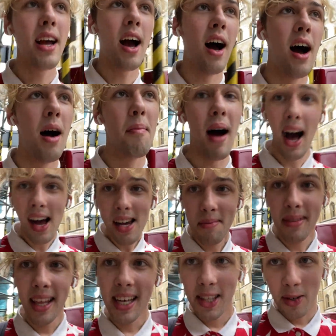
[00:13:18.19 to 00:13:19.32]
Um, I
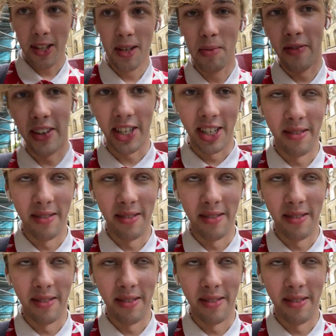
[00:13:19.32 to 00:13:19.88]
am late to supervision,